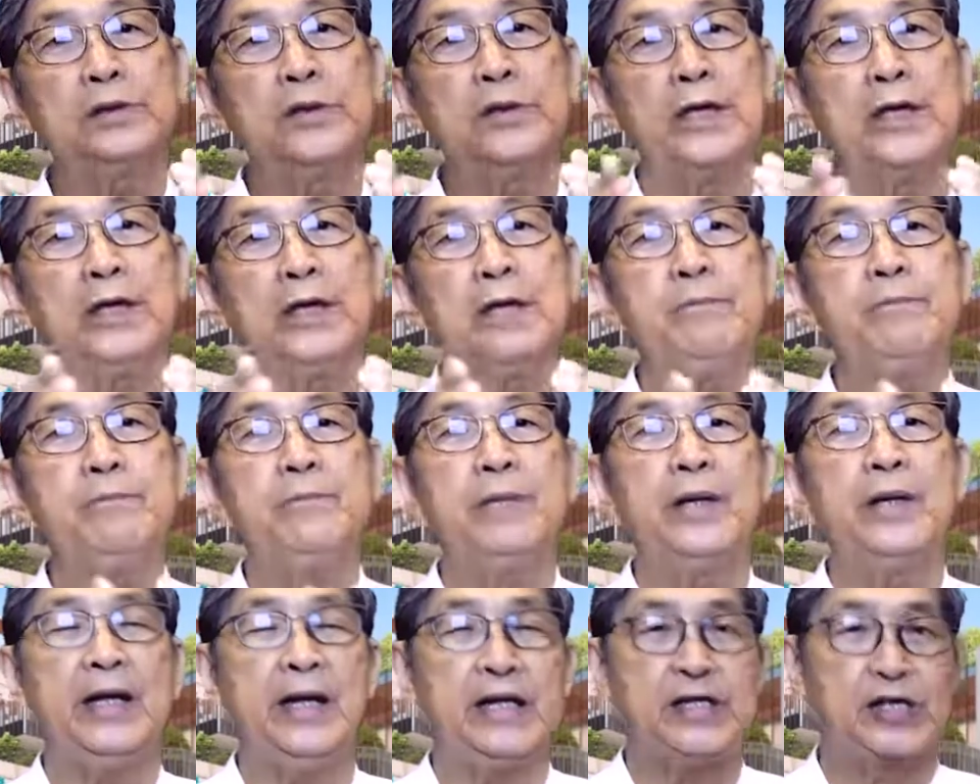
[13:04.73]
in
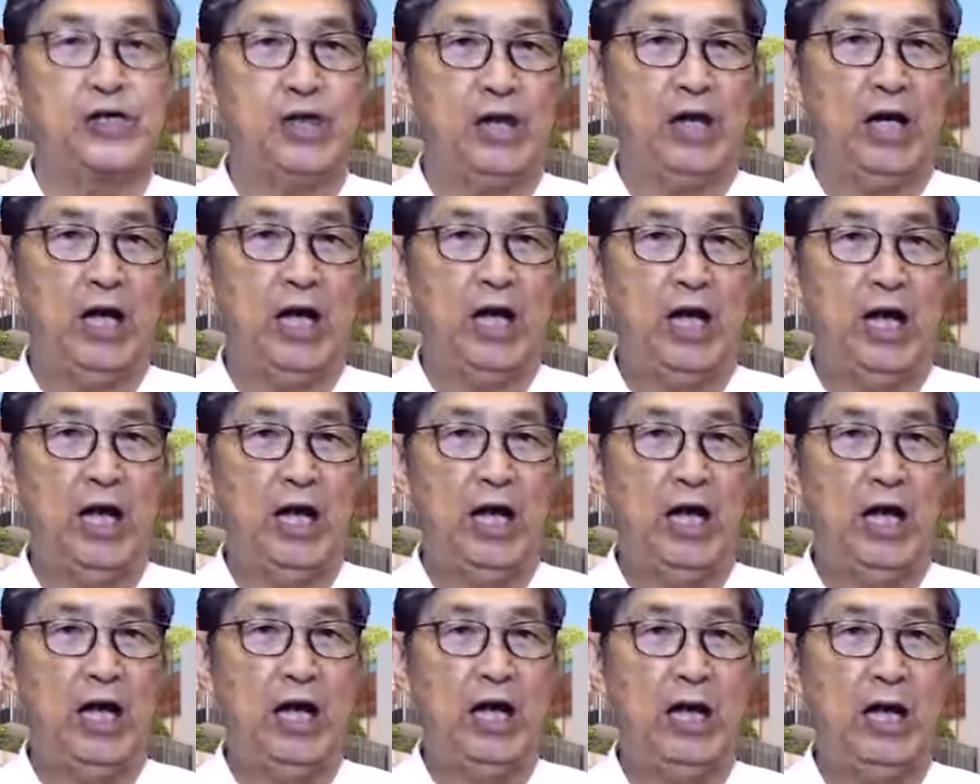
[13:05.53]
miniature,
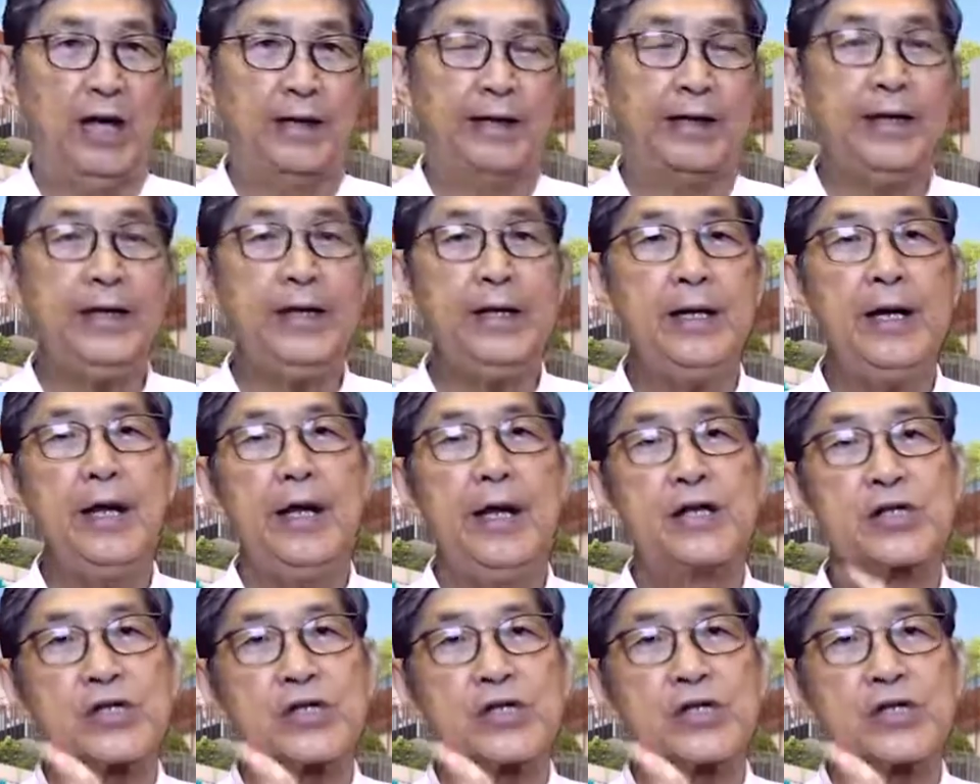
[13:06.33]
okay?